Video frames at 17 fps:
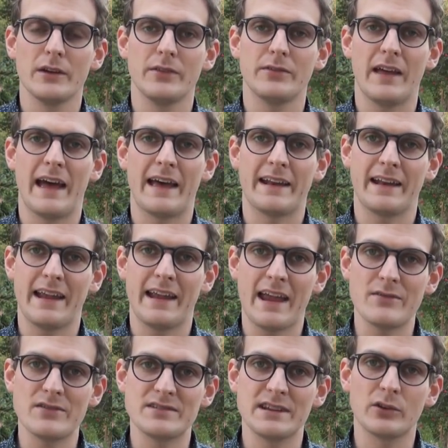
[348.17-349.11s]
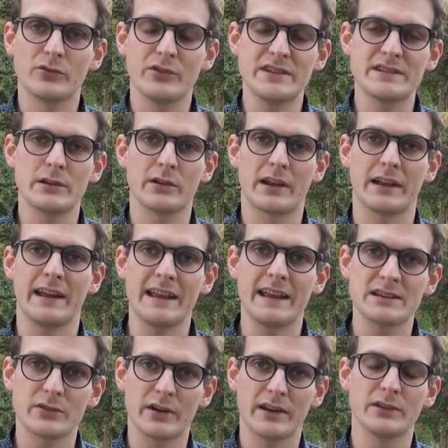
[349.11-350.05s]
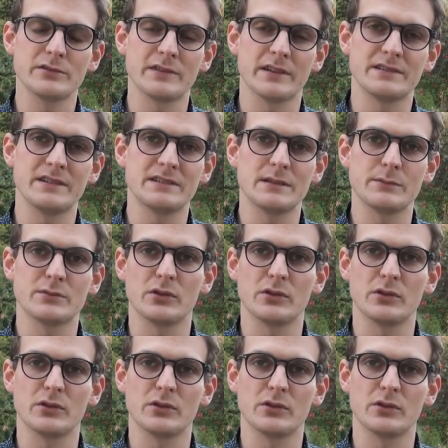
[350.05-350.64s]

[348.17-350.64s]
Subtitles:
that every single retailer can integrate into the system.